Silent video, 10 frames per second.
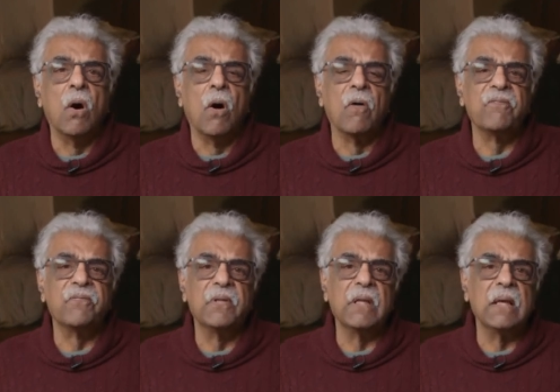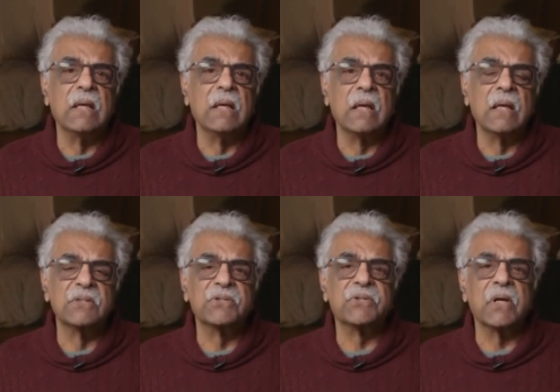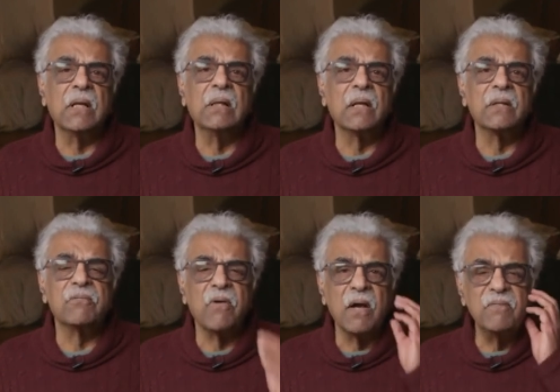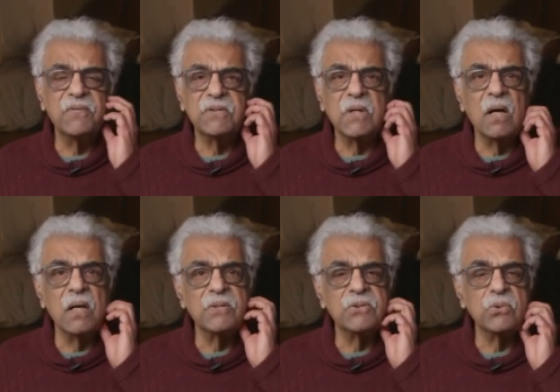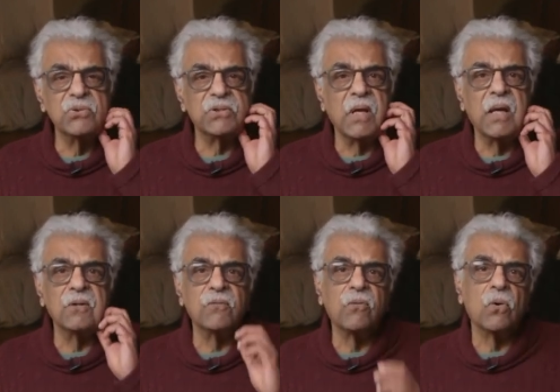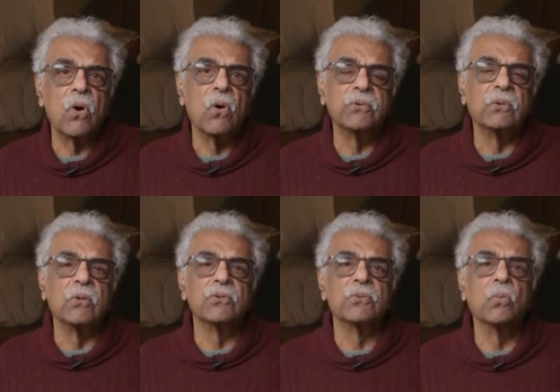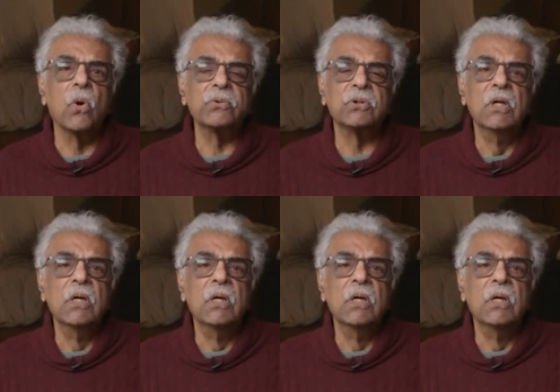of the Estrella, the Five Stars, who stand for God knows what,